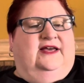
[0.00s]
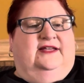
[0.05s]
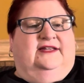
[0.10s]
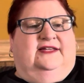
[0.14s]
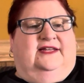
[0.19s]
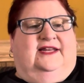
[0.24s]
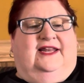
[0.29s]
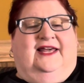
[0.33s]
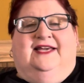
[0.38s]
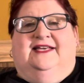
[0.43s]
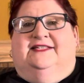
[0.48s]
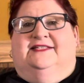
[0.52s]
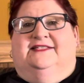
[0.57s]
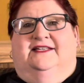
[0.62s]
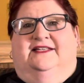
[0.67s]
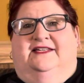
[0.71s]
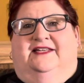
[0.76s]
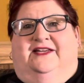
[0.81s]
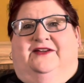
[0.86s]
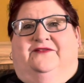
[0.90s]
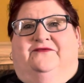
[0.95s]
Today is
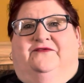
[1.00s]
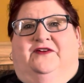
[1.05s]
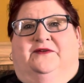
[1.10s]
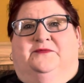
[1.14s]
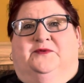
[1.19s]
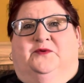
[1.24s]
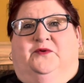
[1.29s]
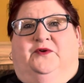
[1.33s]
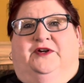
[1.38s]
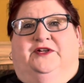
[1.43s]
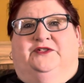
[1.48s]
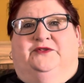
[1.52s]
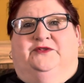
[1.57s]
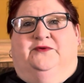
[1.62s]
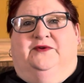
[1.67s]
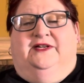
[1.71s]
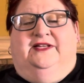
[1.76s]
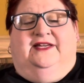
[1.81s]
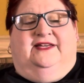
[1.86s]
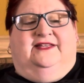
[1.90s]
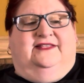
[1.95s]
Sunday, February
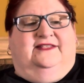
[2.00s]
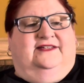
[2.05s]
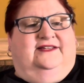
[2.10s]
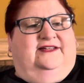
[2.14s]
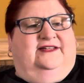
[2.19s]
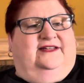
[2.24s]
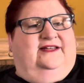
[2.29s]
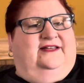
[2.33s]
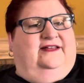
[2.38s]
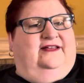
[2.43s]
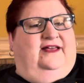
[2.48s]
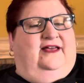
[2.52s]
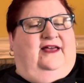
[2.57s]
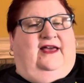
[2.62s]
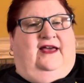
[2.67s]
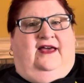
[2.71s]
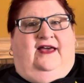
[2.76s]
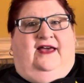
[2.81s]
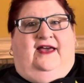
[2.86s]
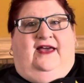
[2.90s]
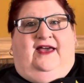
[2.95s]
20th.
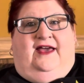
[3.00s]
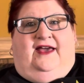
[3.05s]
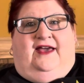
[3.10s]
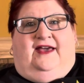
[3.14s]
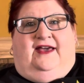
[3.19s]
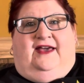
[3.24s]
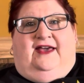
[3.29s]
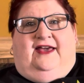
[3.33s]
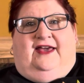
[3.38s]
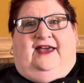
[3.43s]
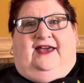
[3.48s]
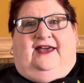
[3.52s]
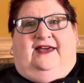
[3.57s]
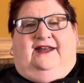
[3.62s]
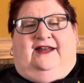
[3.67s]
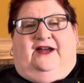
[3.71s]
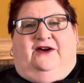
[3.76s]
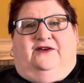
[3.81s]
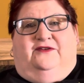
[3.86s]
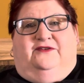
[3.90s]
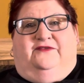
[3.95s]
And
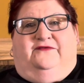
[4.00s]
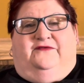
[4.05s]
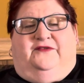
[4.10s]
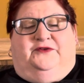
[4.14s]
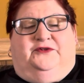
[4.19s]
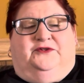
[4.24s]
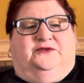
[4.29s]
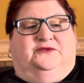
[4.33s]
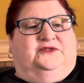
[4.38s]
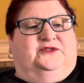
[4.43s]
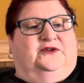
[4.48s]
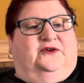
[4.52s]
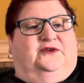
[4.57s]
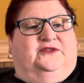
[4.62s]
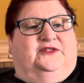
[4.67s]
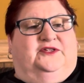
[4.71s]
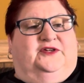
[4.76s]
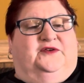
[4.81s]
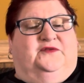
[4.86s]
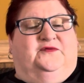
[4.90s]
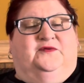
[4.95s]
our devotional
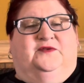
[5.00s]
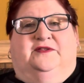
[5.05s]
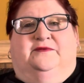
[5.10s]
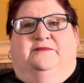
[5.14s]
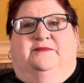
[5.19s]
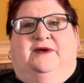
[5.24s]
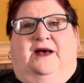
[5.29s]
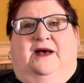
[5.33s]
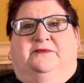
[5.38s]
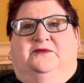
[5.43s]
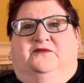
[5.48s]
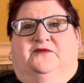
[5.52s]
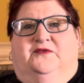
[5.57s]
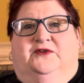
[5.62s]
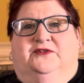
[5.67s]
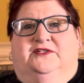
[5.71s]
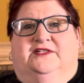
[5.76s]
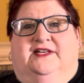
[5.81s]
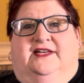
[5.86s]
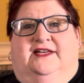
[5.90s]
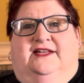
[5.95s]
starts off with a Bible
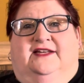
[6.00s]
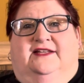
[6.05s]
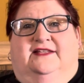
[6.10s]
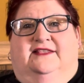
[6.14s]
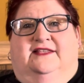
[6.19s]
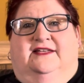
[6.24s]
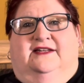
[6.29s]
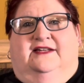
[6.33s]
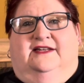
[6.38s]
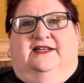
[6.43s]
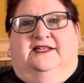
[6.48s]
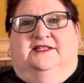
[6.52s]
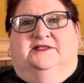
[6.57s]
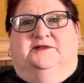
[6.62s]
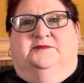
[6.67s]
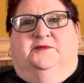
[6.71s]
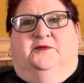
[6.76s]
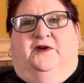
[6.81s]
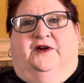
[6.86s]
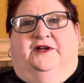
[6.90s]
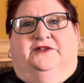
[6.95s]
verse and then an
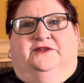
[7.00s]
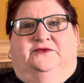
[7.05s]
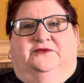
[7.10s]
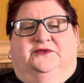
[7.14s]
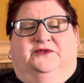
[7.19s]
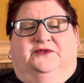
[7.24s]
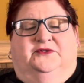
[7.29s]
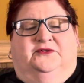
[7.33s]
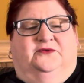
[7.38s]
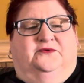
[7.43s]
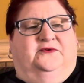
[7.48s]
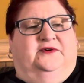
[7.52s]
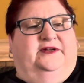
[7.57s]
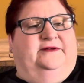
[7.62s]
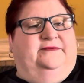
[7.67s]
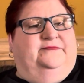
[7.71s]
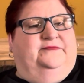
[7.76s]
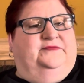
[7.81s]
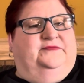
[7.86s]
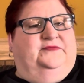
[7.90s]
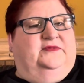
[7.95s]
inspirational story.
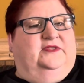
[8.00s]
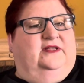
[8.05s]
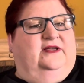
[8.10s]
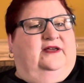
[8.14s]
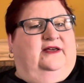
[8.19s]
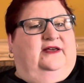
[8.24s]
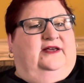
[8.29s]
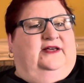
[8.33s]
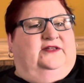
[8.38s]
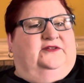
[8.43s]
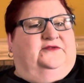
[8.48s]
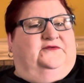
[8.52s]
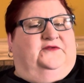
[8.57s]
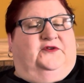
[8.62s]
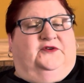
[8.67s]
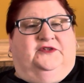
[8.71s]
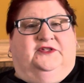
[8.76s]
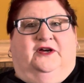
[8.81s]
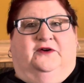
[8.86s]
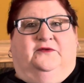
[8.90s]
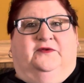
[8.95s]

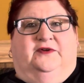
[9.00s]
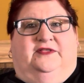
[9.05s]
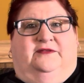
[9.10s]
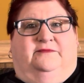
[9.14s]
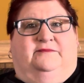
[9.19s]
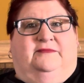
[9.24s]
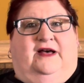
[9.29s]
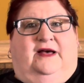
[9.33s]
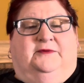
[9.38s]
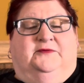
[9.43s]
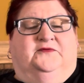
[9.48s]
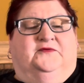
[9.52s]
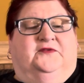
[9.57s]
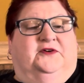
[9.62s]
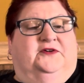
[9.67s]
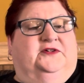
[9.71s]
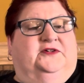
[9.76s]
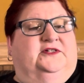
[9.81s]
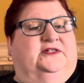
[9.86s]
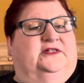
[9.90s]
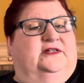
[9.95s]
First, I'll read the Bible
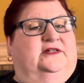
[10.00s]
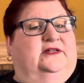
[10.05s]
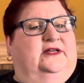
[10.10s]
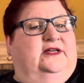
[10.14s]
verse.